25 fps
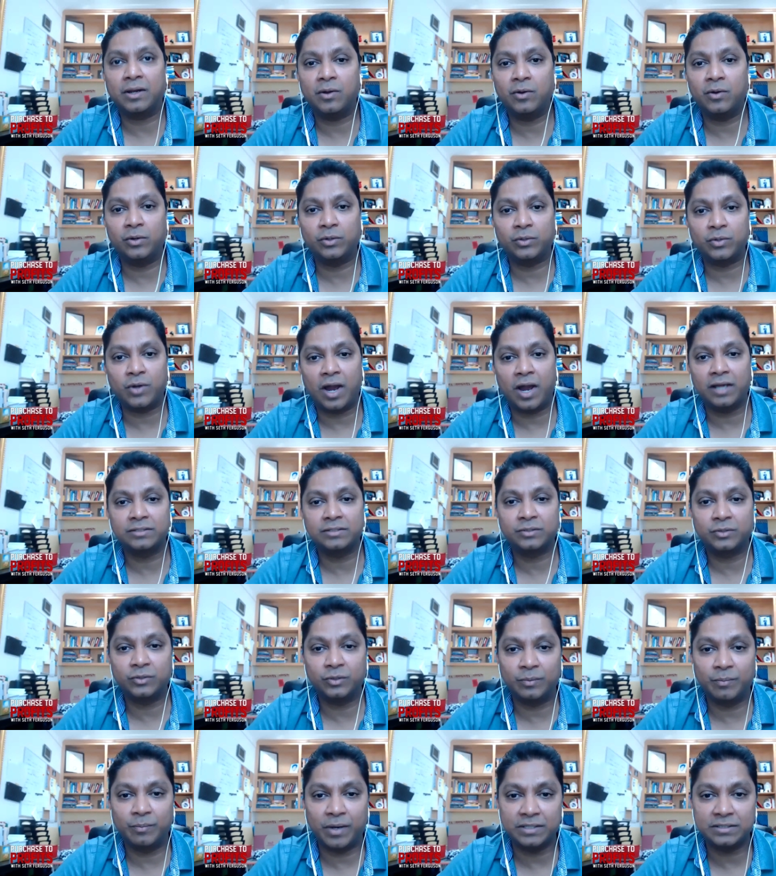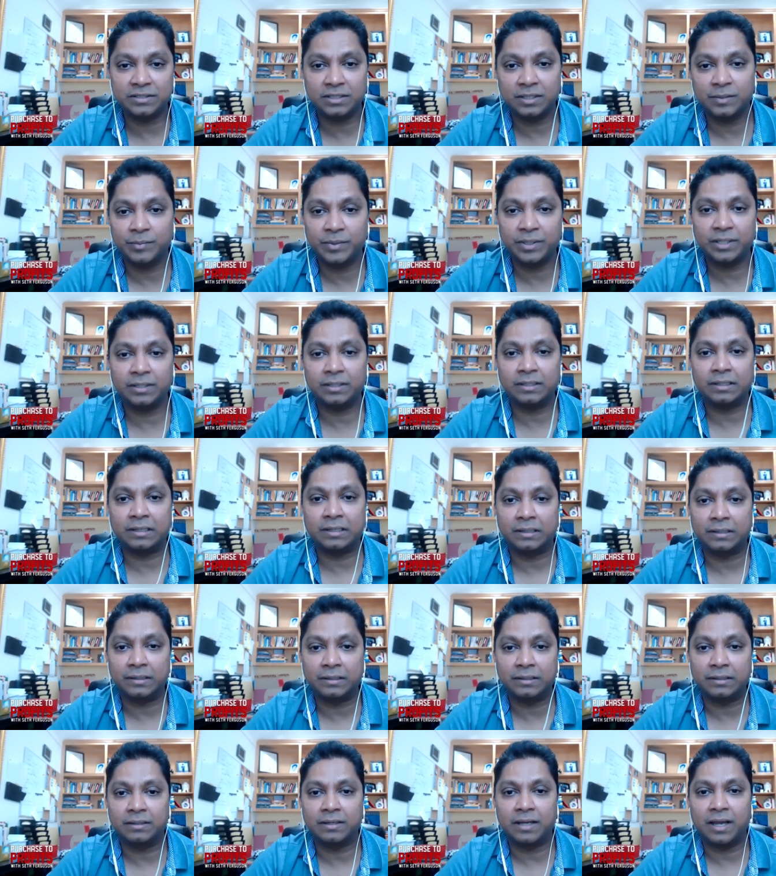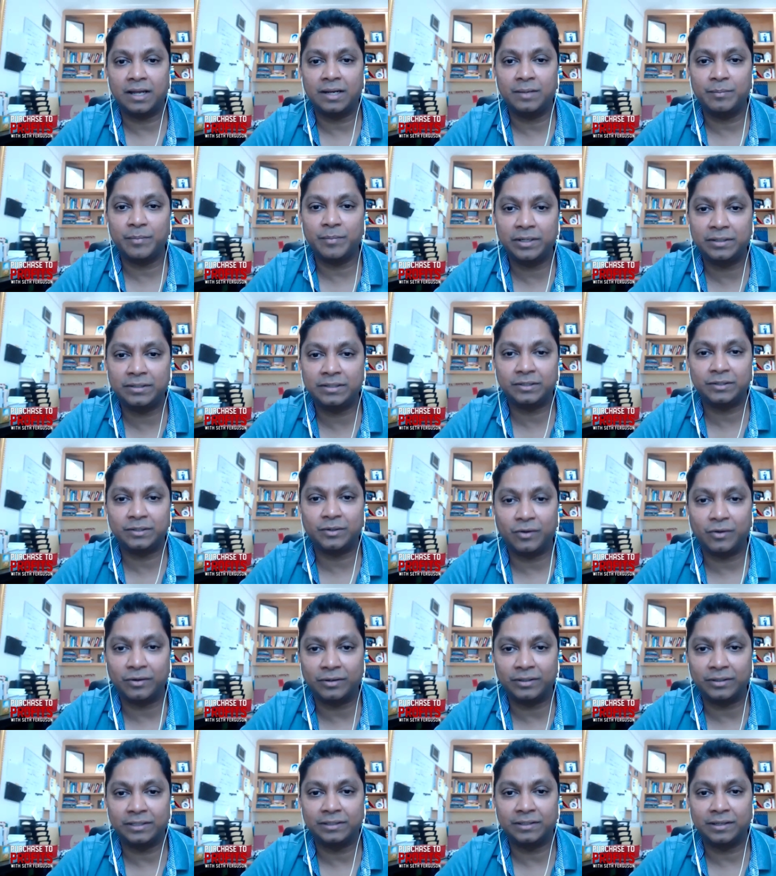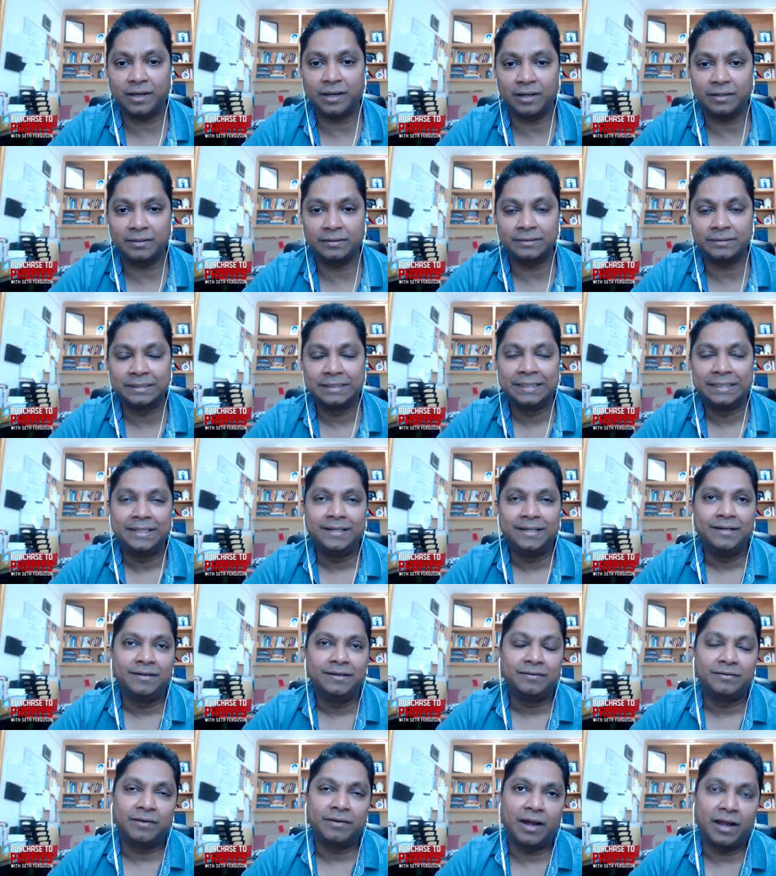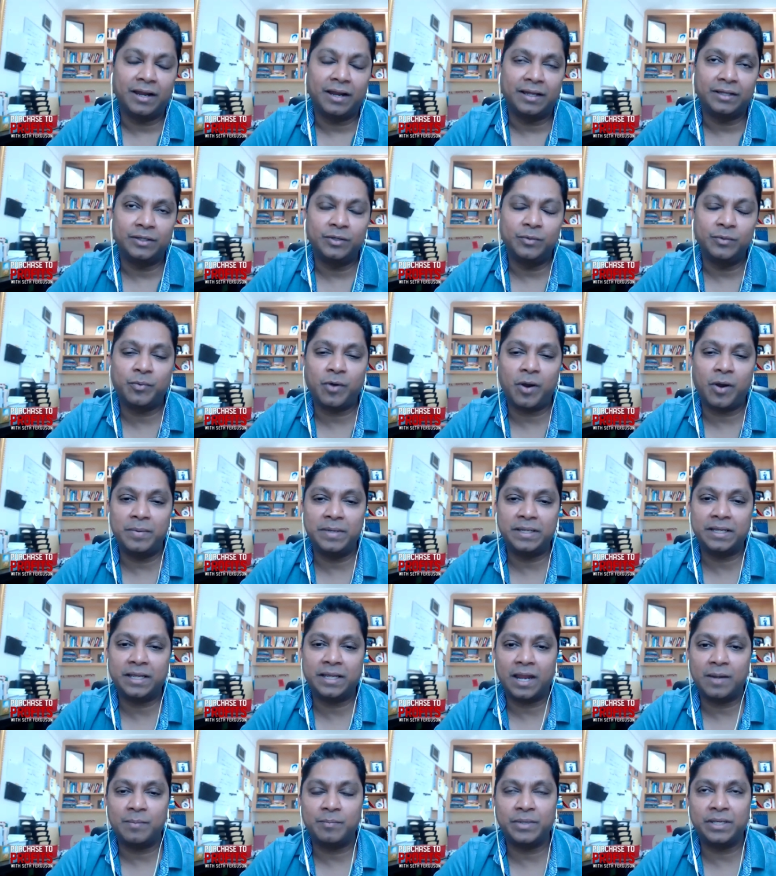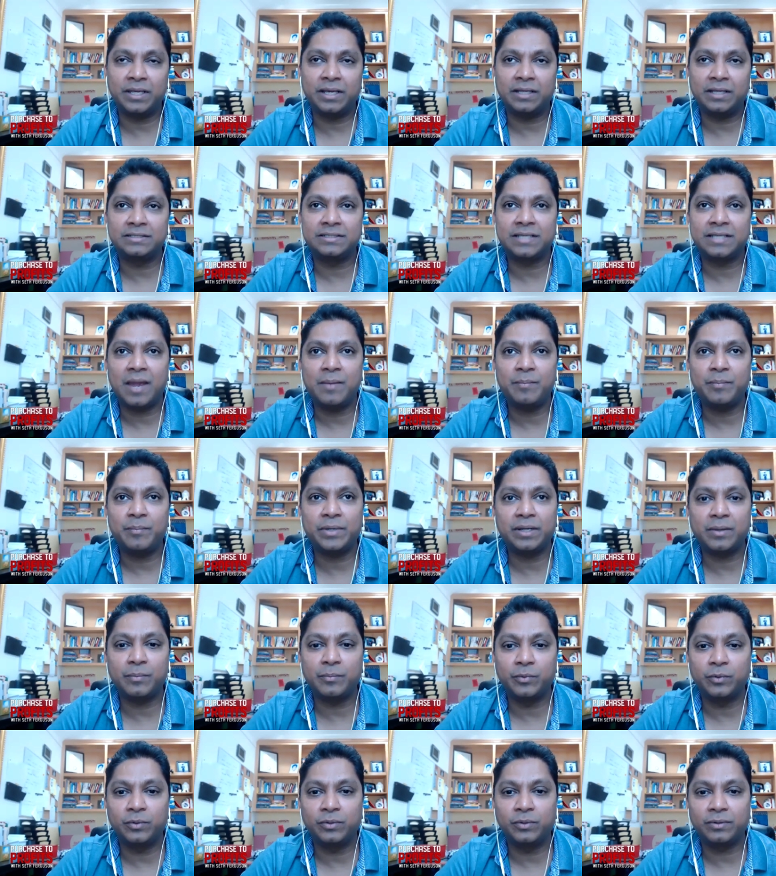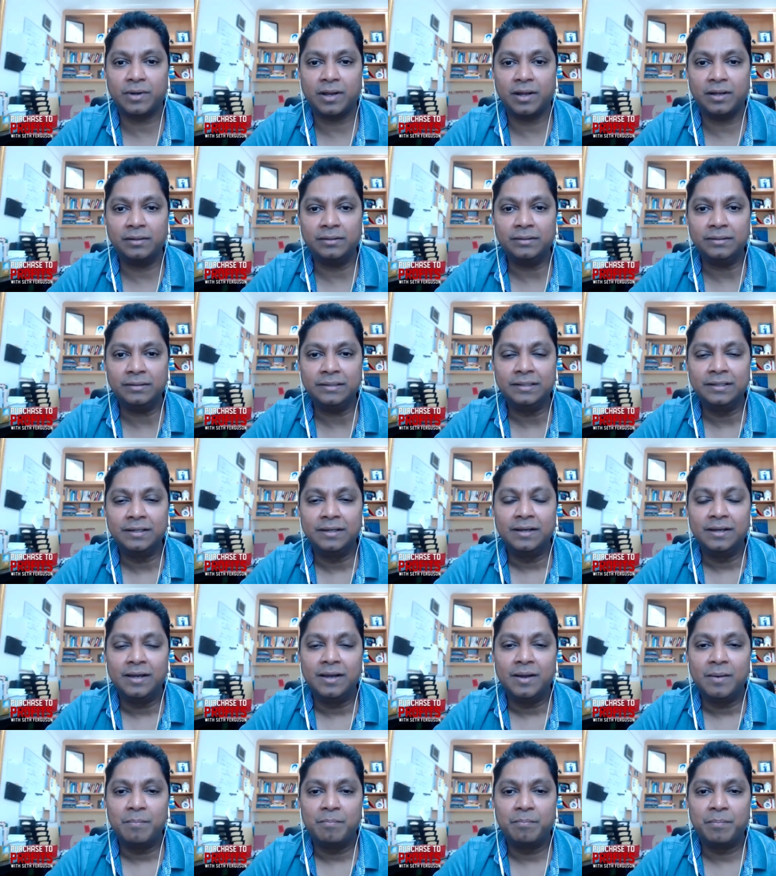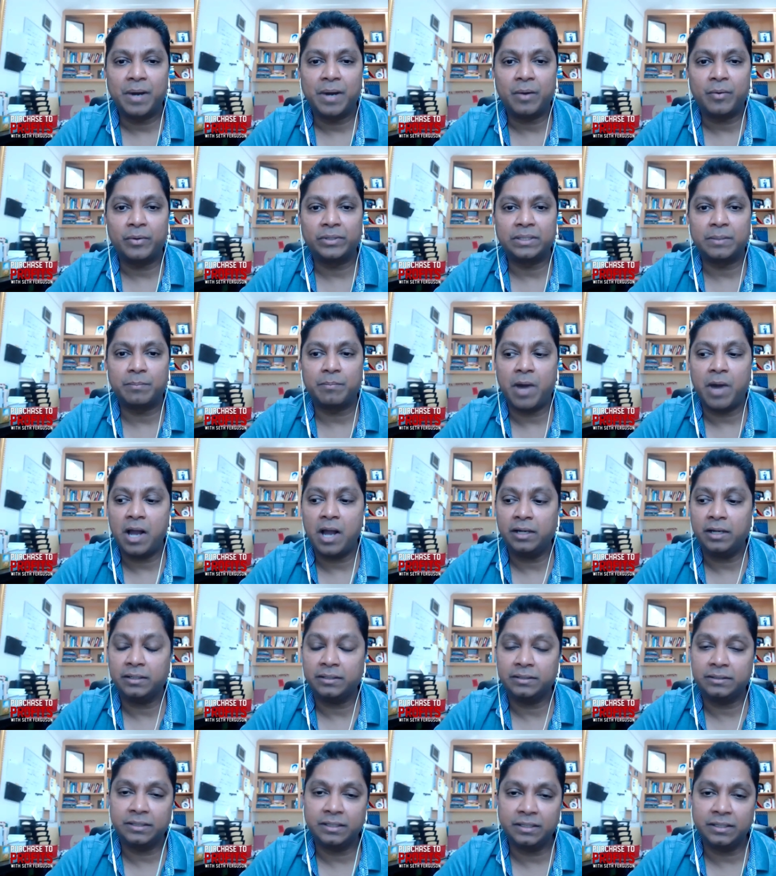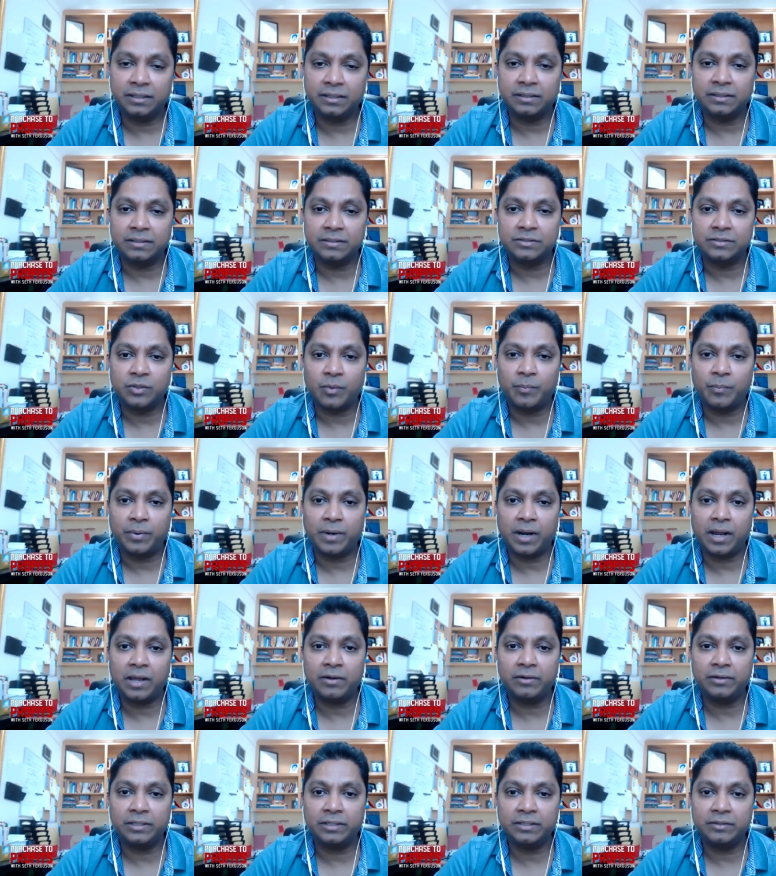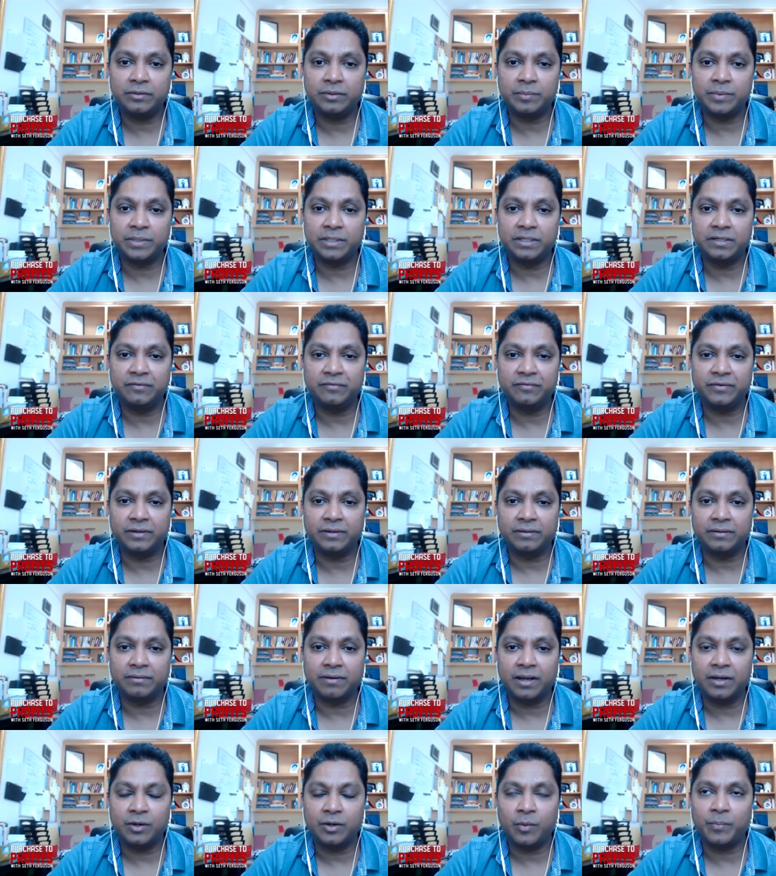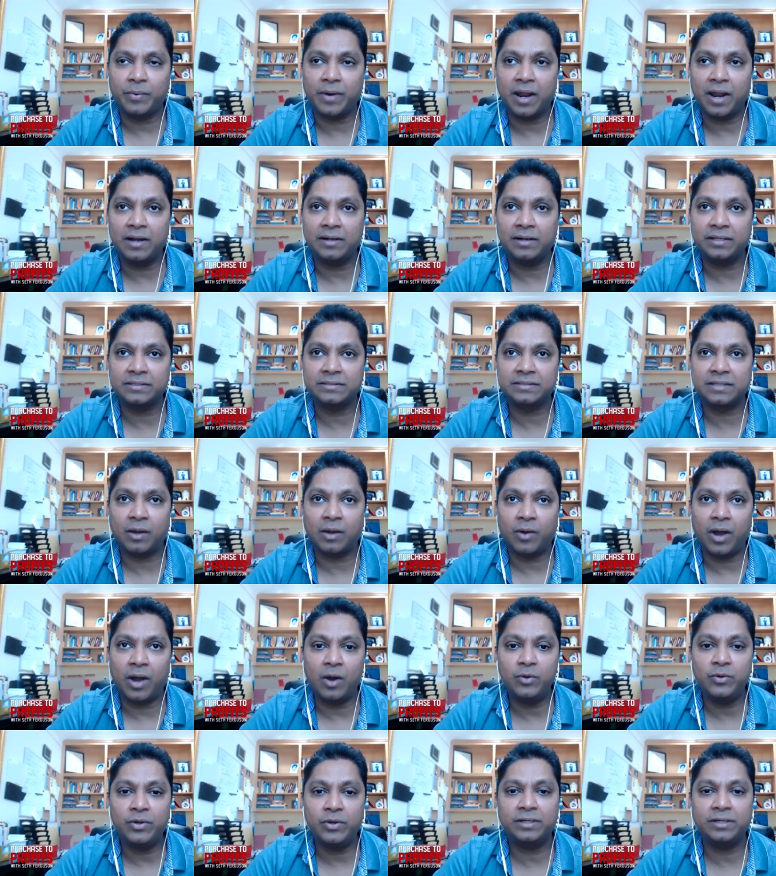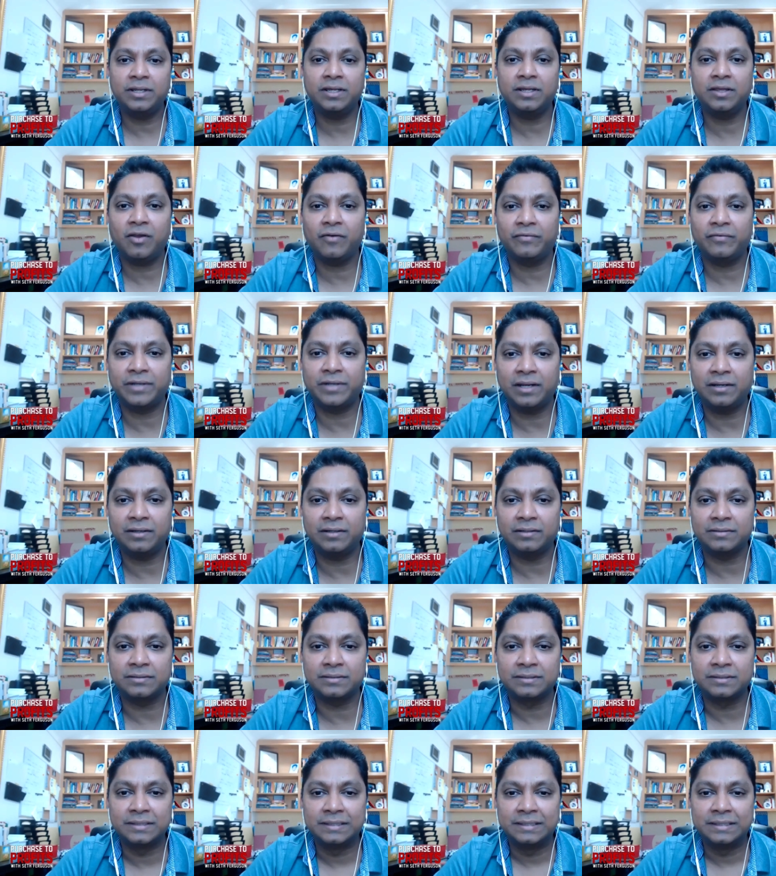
go to high school by skipping uh, elementary or kindergarten, right? Uh, you probably can be a champ in a bull run, but when the market turns, your priority will be different, right? Your priority is now, how do I take care of tenants,